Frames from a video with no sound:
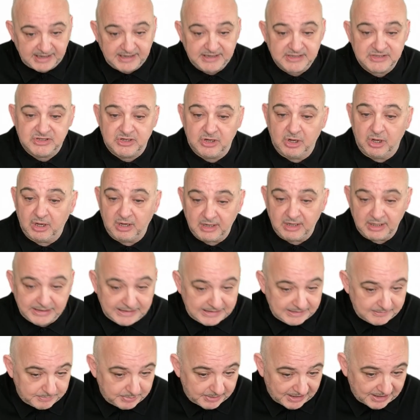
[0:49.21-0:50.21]
It's got a
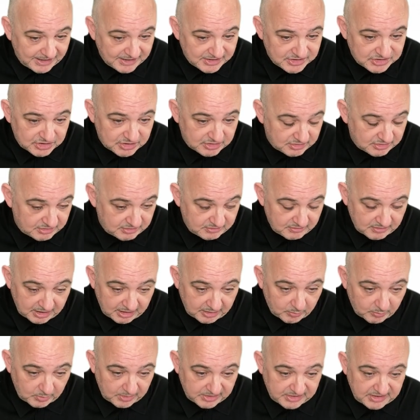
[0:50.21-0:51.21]
lead page
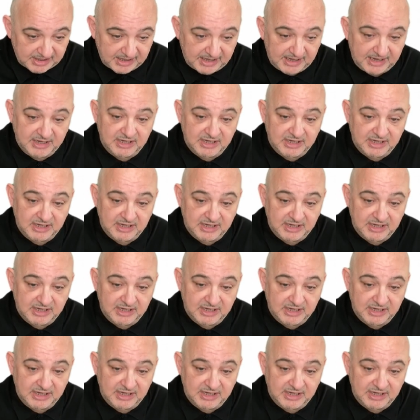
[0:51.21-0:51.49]
with it,